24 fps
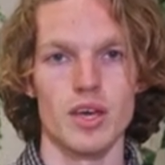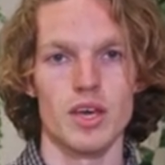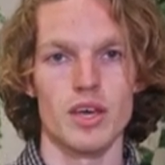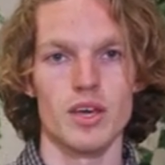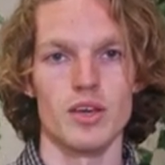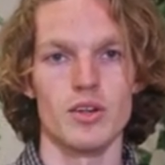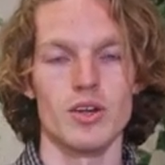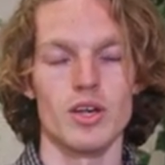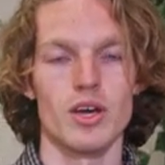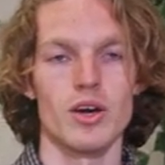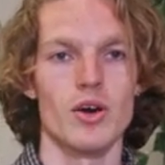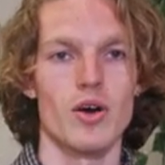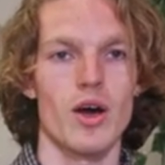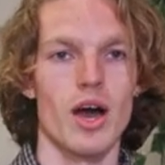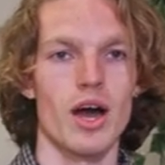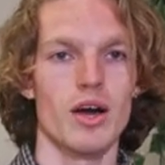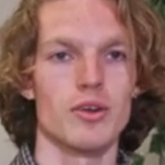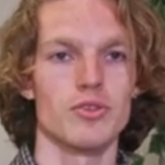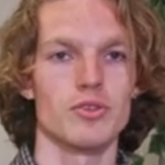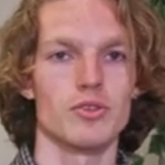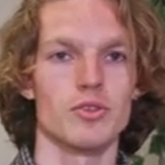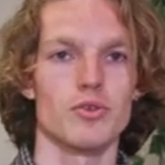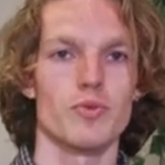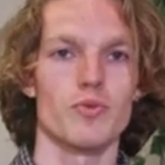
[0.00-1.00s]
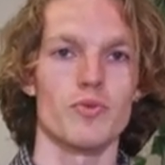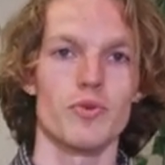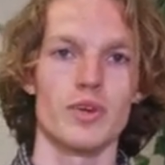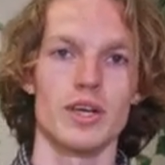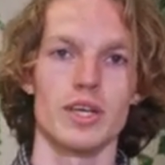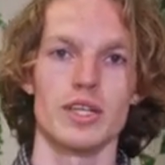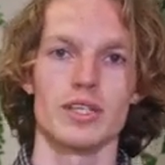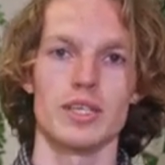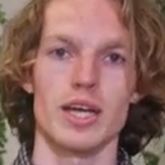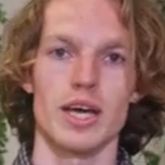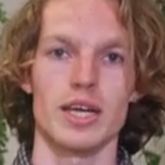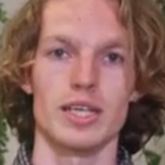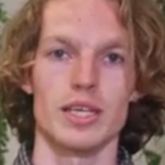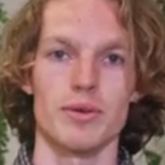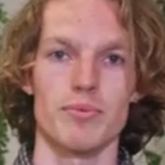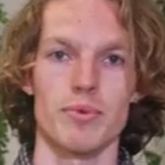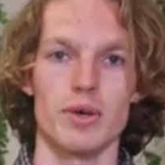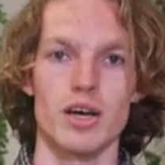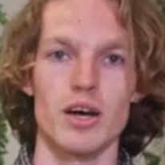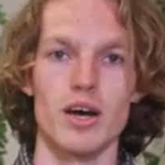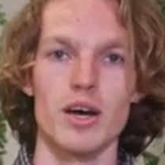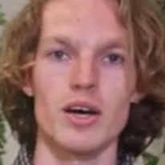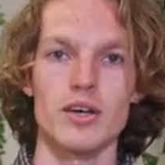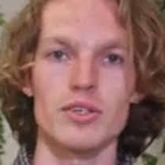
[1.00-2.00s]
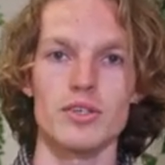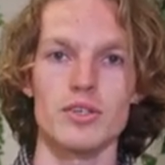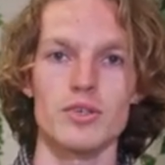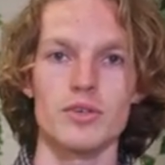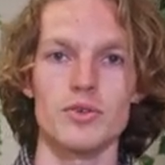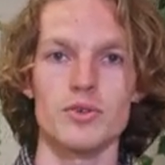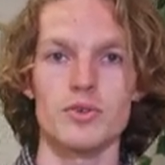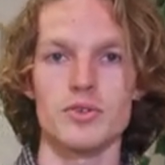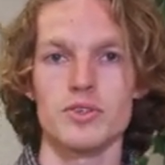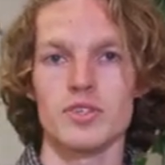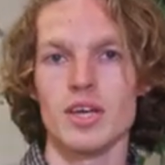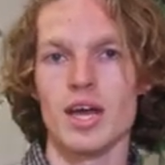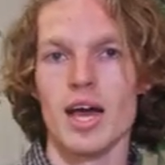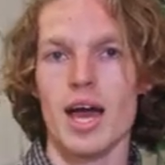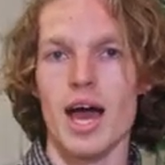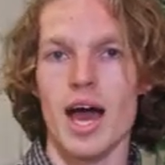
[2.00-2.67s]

You know how to read academic articles,